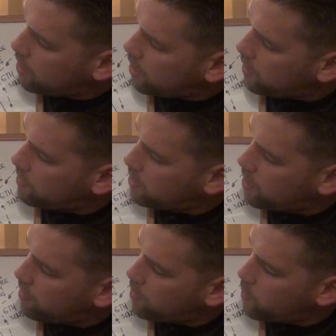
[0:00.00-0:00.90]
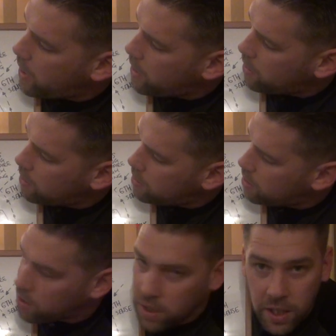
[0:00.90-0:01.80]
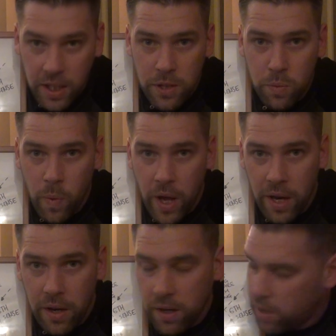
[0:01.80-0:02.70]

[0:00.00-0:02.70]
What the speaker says: of self-awareness is when